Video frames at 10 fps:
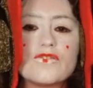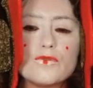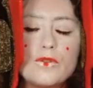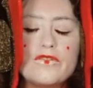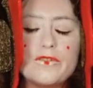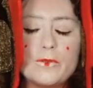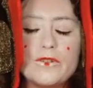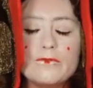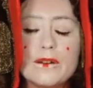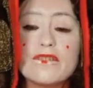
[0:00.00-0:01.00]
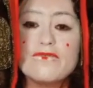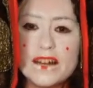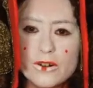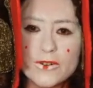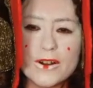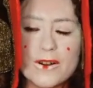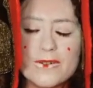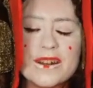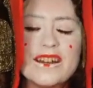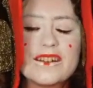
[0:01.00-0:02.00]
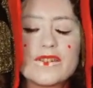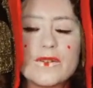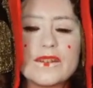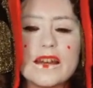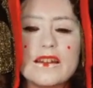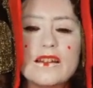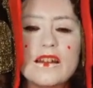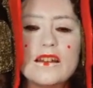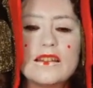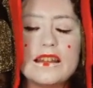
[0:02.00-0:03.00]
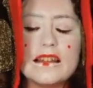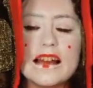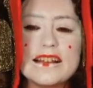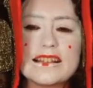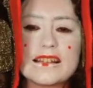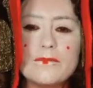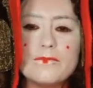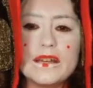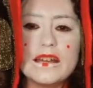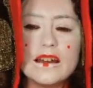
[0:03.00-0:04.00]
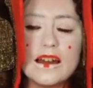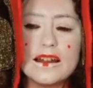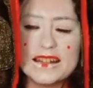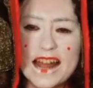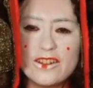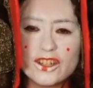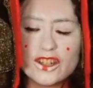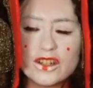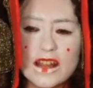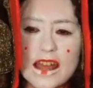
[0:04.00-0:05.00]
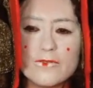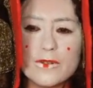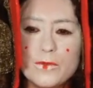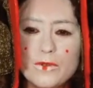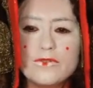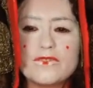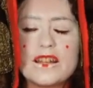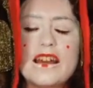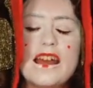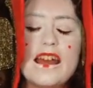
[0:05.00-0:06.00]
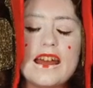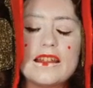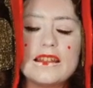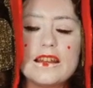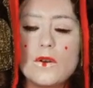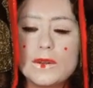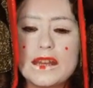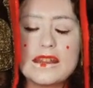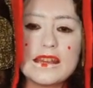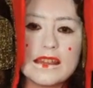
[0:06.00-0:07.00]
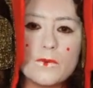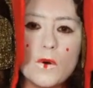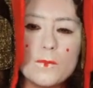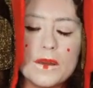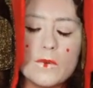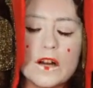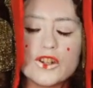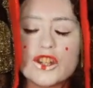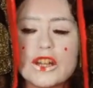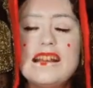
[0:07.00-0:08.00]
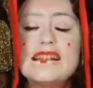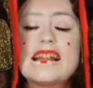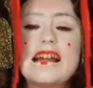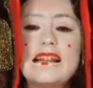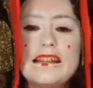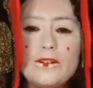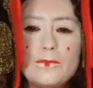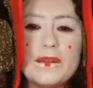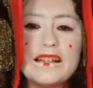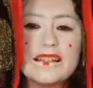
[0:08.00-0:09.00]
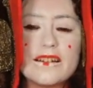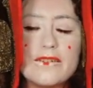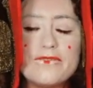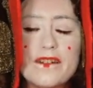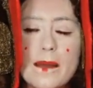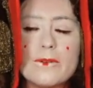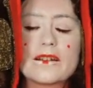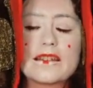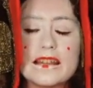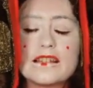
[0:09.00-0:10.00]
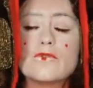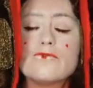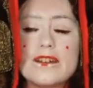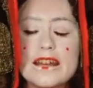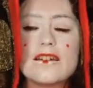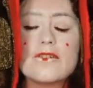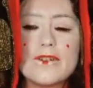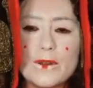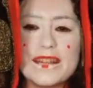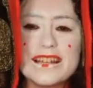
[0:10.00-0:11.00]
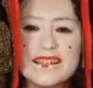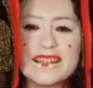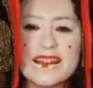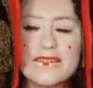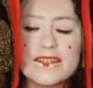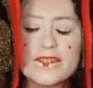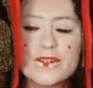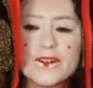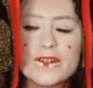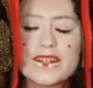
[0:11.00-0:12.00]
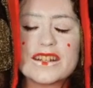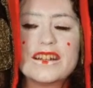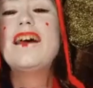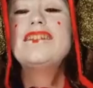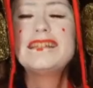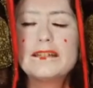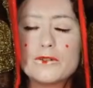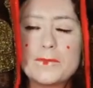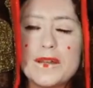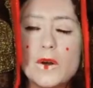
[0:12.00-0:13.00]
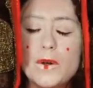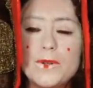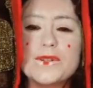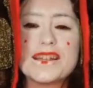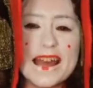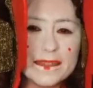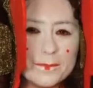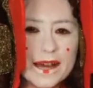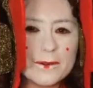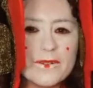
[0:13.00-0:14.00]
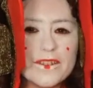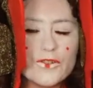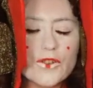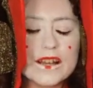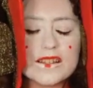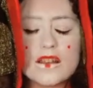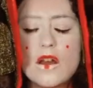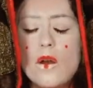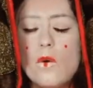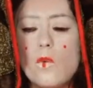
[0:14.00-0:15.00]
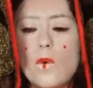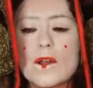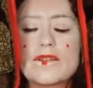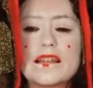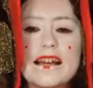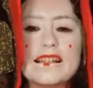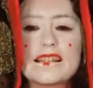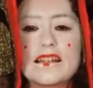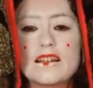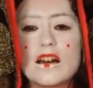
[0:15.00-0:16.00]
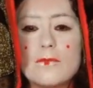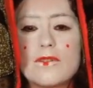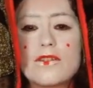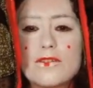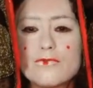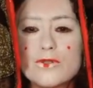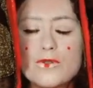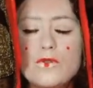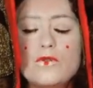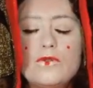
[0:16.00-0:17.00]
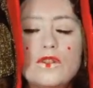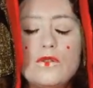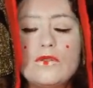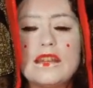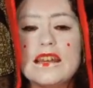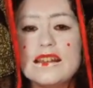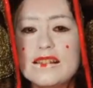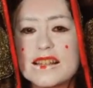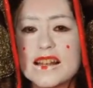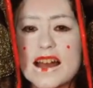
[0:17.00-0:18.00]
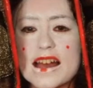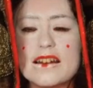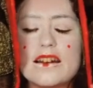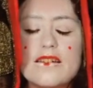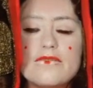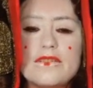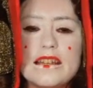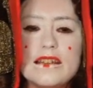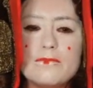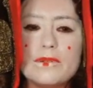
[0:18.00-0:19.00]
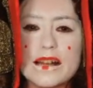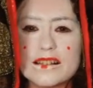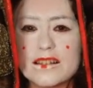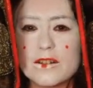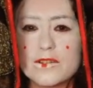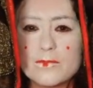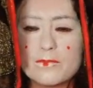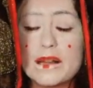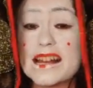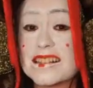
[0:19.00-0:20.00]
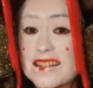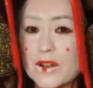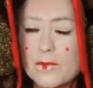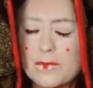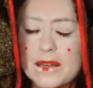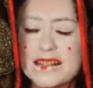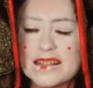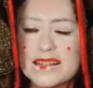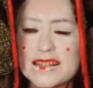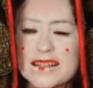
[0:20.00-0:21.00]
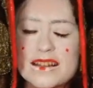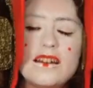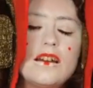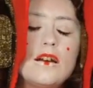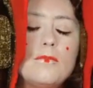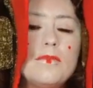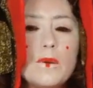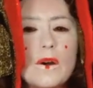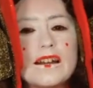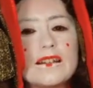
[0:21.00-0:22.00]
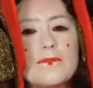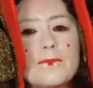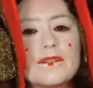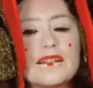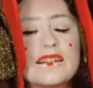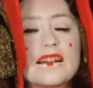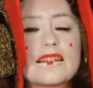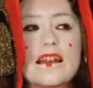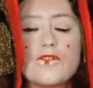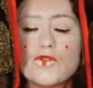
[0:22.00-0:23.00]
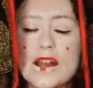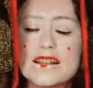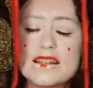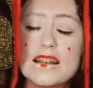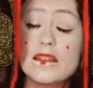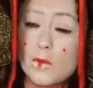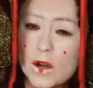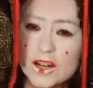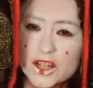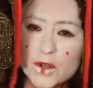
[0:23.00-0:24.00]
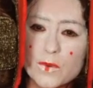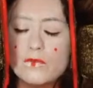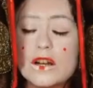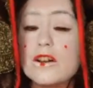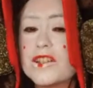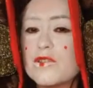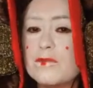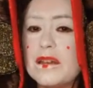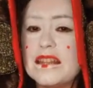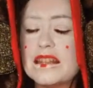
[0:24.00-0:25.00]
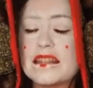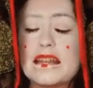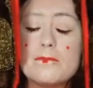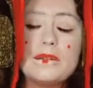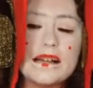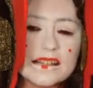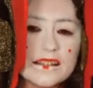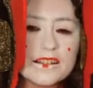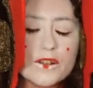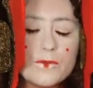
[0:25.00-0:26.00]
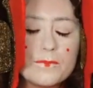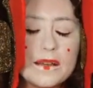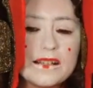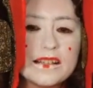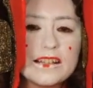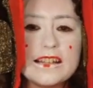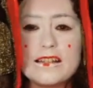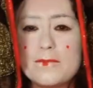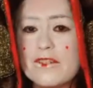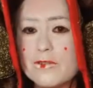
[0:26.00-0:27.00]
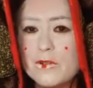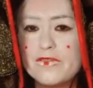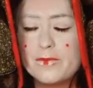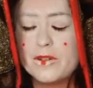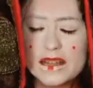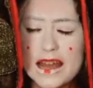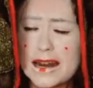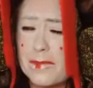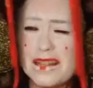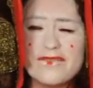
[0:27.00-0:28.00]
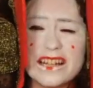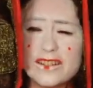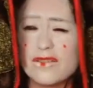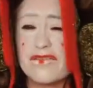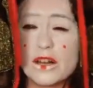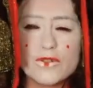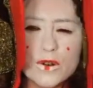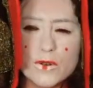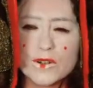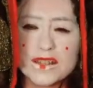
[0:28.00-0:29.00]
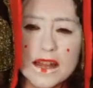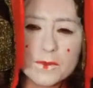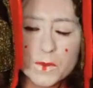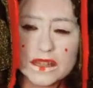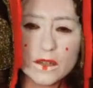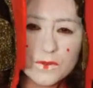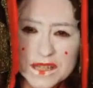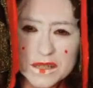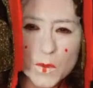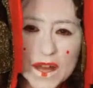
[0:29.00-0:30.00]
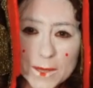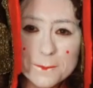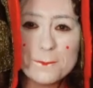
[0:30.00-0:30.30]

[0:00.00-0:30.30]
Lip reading: is removable with Velcro so that the lights can be attached and removed, and the only thing that won't be washed is that little piece of fabric that's a ring around the inside of the skirt. And then there would be holes at the bottom of the dress where the lights can come through to the inside of the plastizote pieces. Me wanting to be able to stick the dress in the washer would also mean that the plastizote pieces need to be removable, and I believe I'd do Velcro or snaps with those as well.